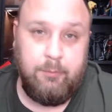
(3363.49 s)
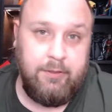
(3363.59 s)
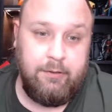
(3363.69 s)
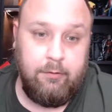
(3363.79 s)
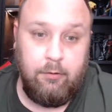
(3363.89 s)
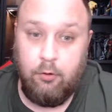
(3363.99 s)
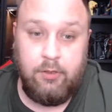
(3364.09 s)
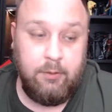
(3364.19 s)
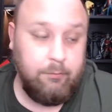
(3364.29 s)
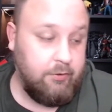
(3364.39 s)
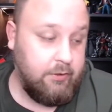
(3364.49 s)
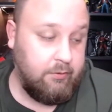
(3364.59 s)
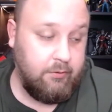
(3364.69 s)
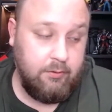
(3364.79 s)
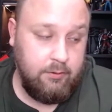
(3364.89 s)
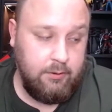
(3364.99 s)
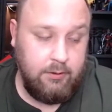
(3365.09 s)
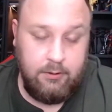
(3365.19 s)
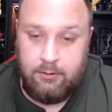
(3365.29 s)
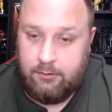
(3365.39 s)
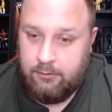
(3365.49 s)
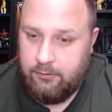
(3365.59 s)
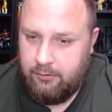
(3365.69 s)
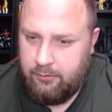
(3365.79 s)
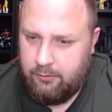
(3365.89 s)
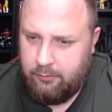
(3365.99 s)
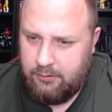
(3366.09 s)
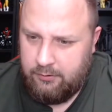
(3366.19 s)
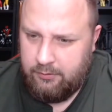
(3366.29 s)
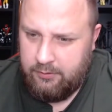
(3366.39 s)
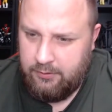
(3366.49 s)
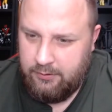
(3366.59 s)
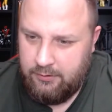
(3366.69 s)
that made no damn sense. So it is what it is.